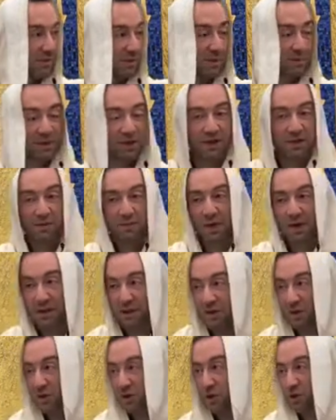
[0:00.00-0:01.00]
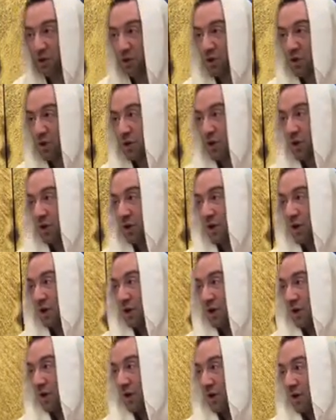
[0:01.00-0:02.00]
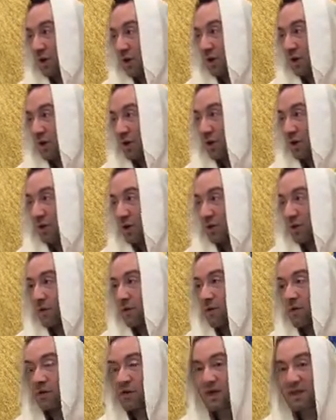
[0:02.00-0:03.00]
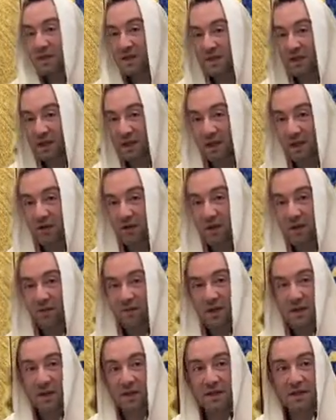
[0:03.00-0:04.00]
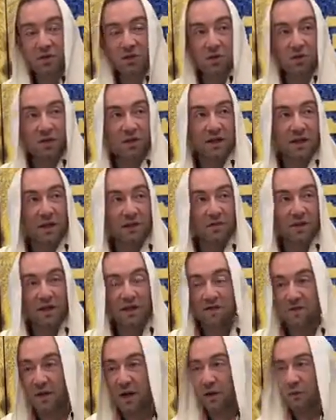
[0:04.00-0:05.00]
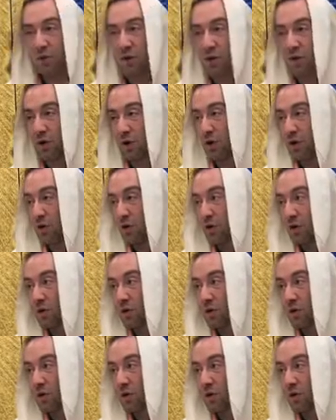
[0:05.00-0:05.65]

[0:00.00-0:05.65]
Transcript: Maybe she has mental issues. A few days later, he realized, you know, everything's fine with her.